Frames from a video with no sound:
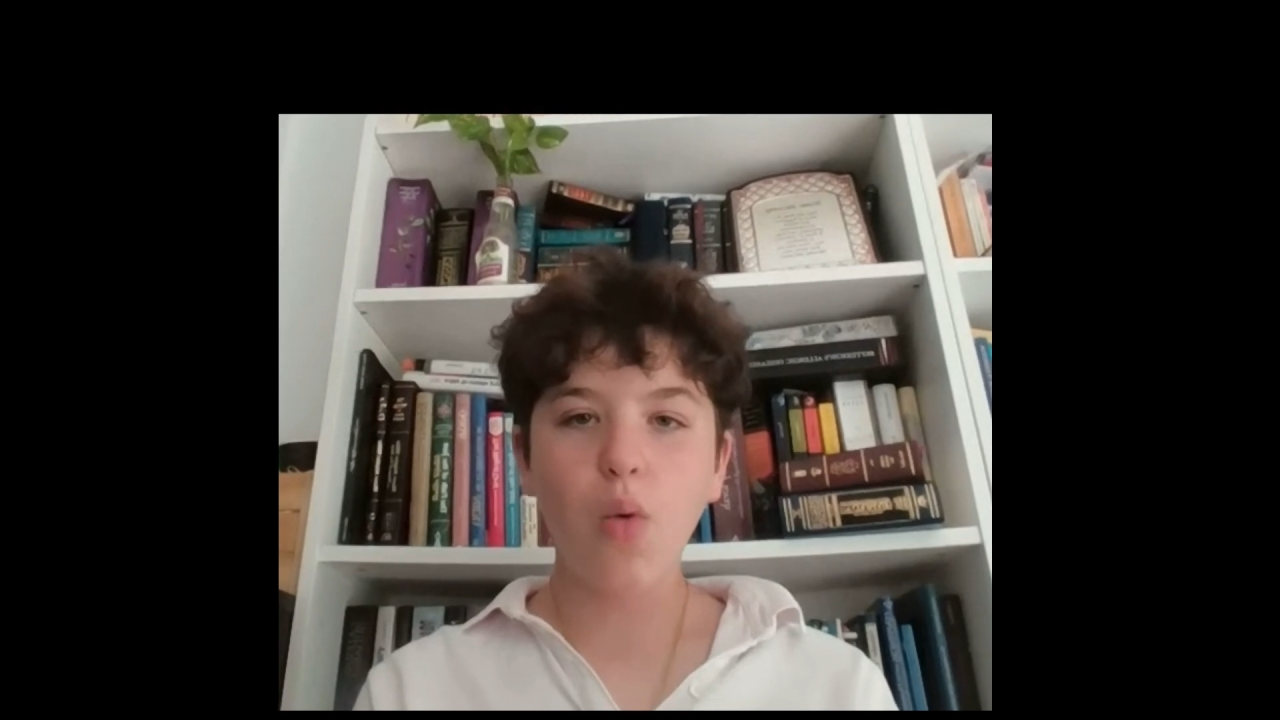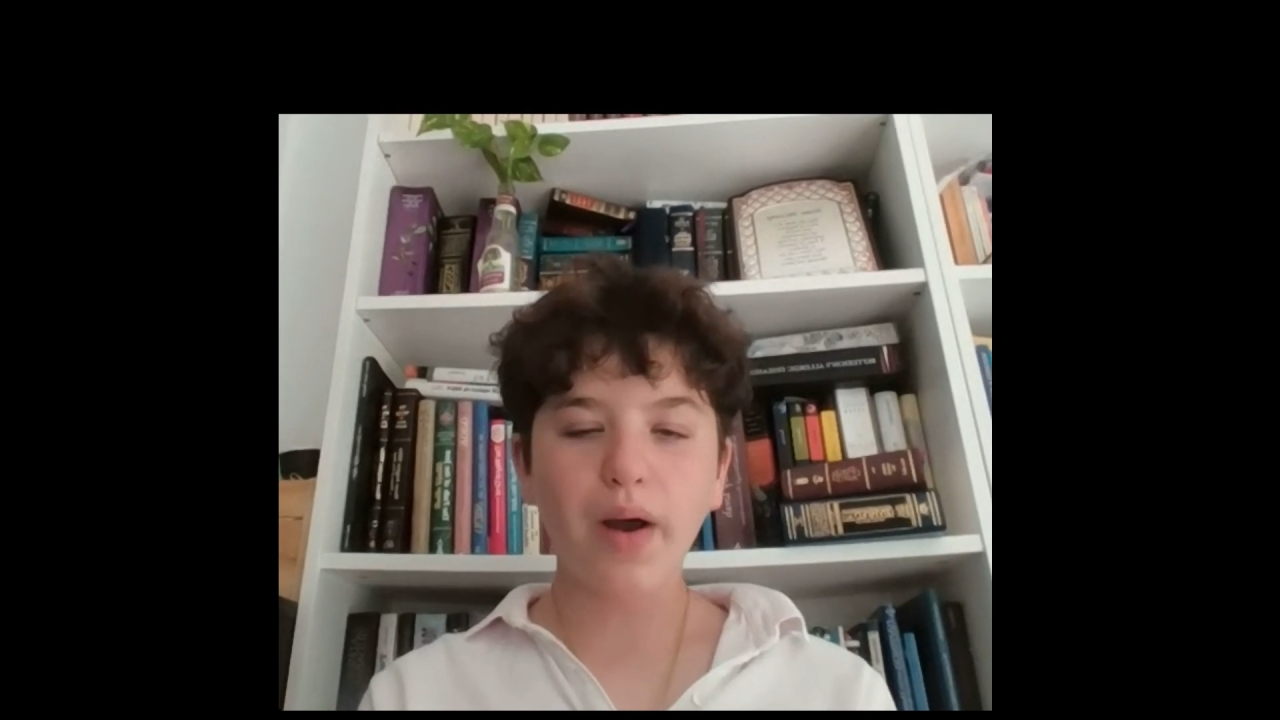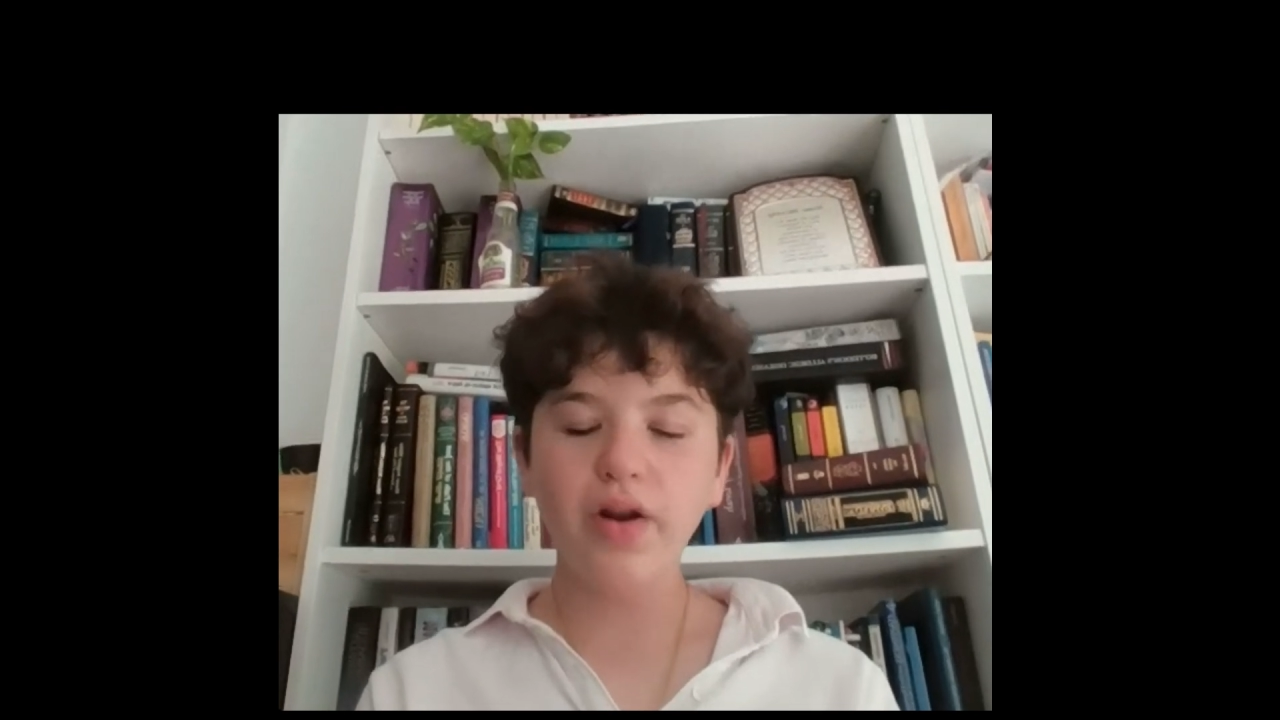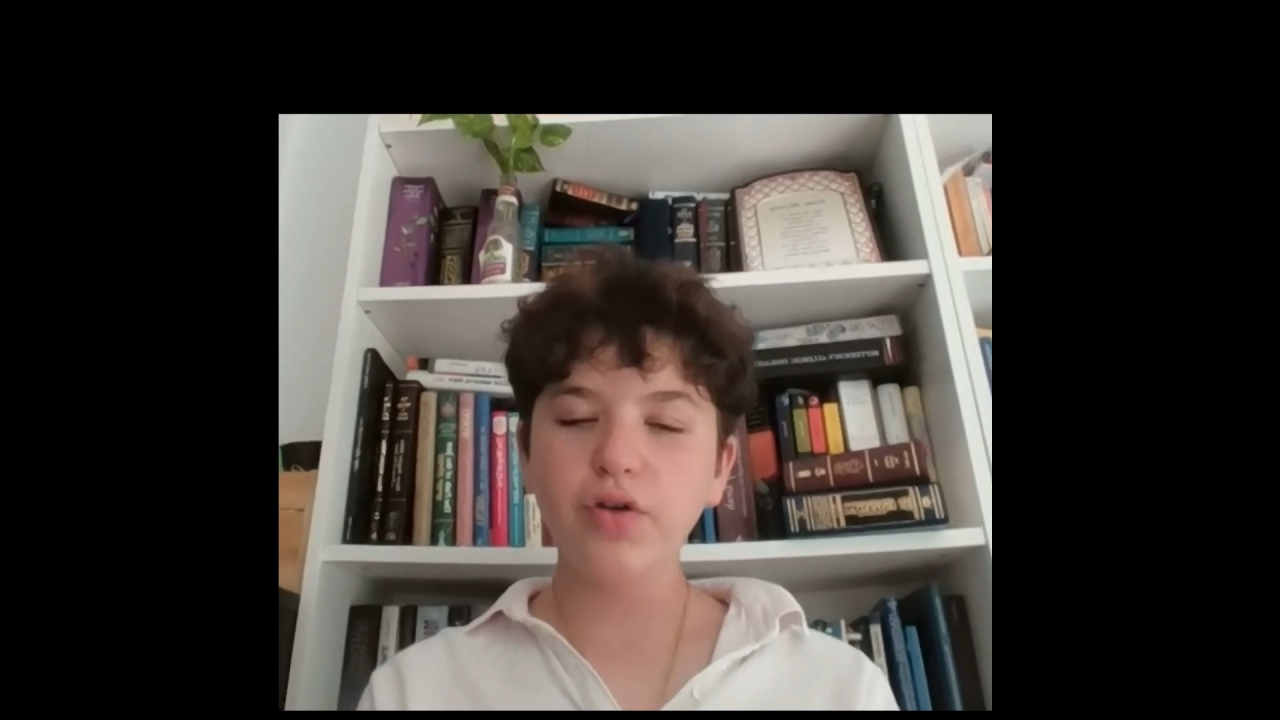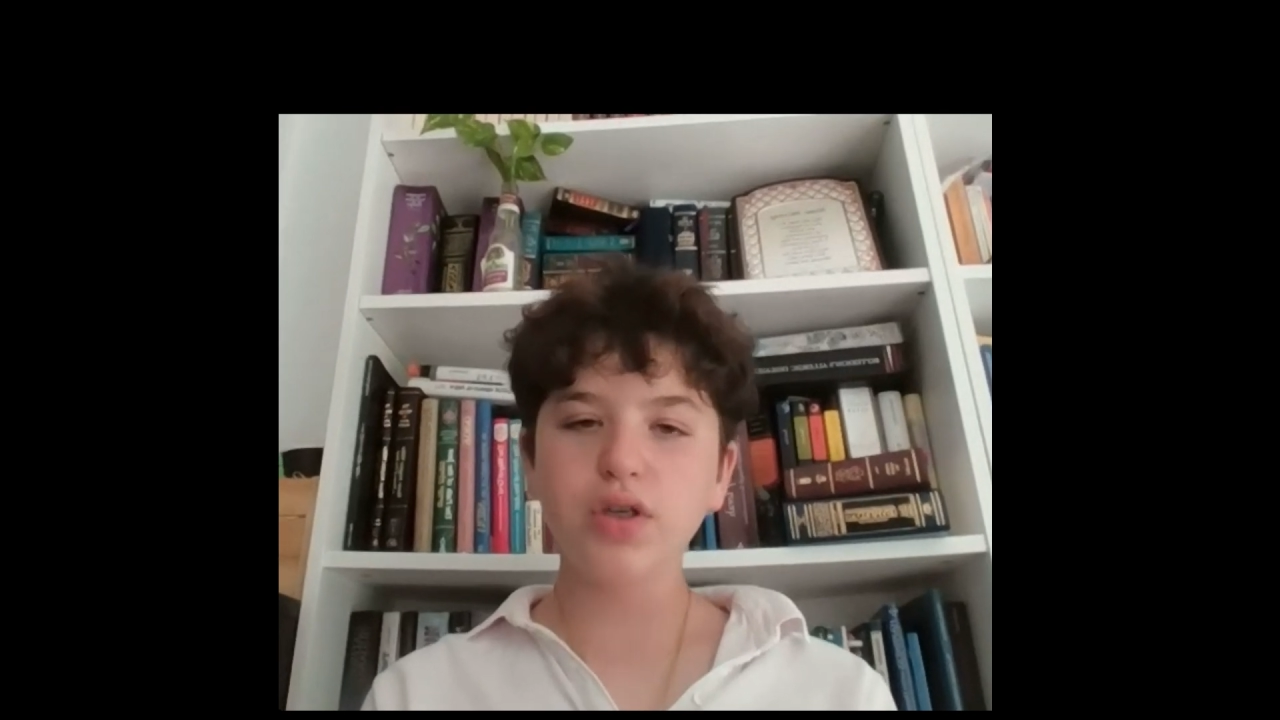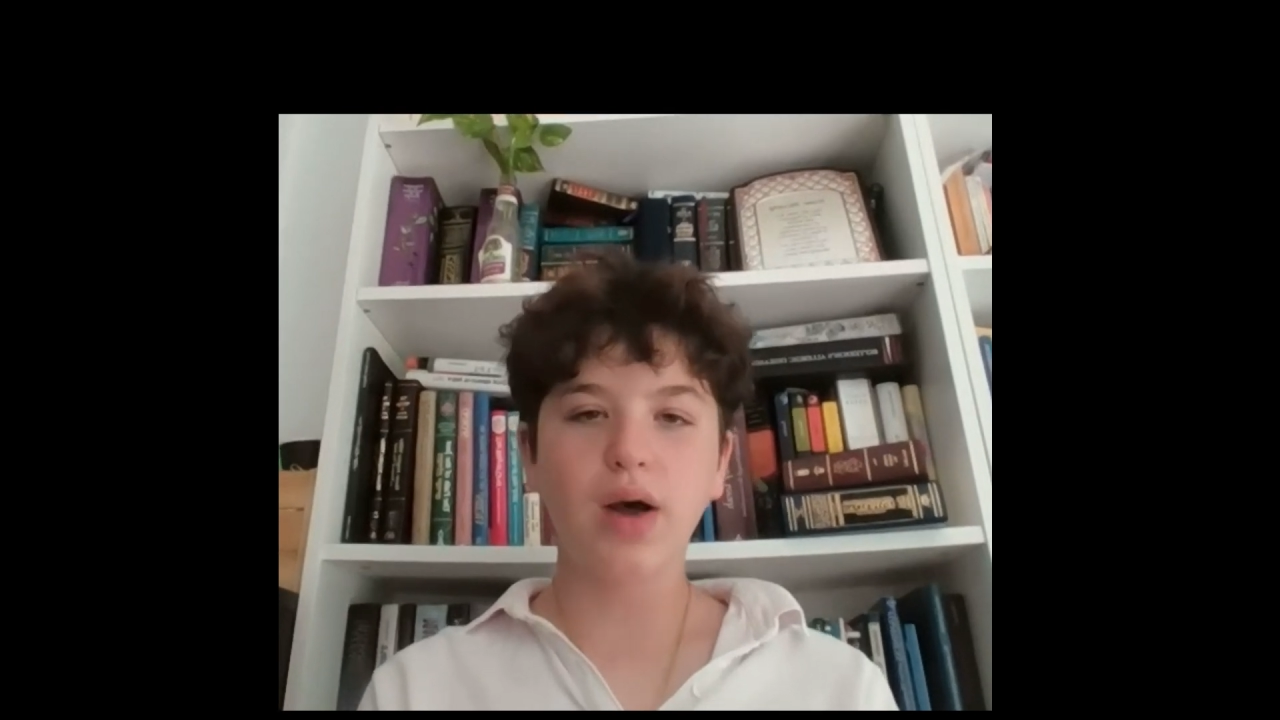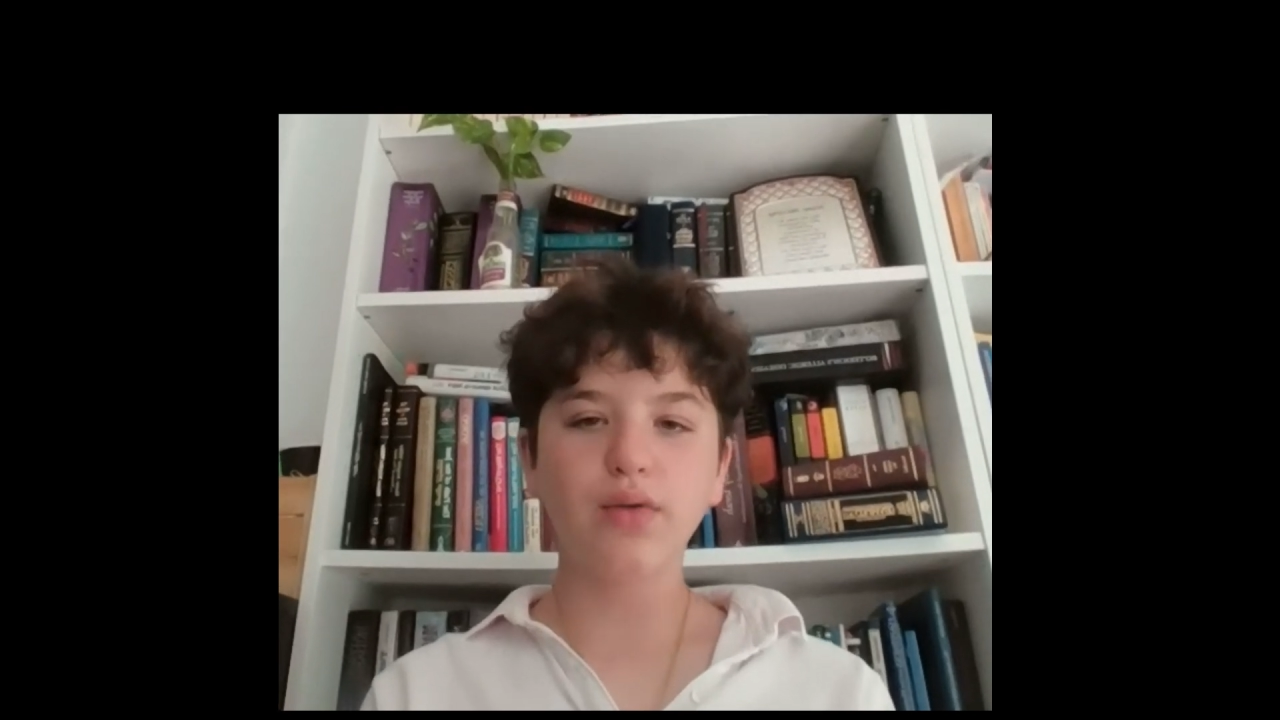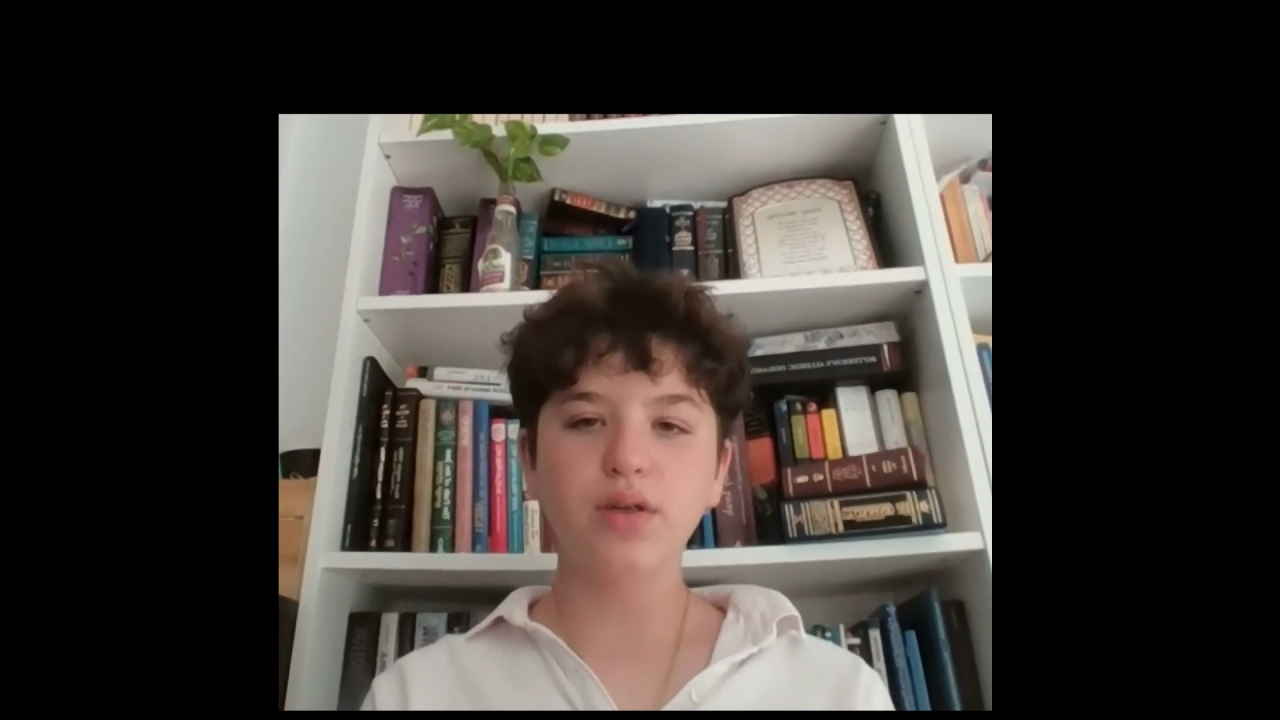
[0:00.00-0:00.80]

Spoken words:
Why not just count